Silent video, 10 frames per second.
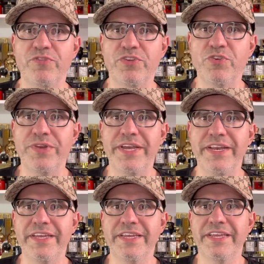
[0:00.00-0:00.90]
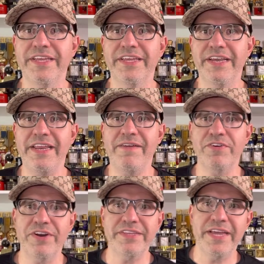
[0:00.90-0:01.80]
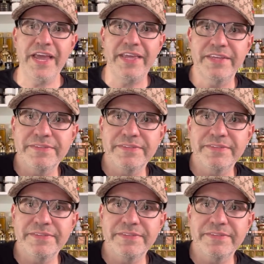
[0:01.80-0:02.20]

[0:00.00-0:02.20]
for tuning in. And have a great day.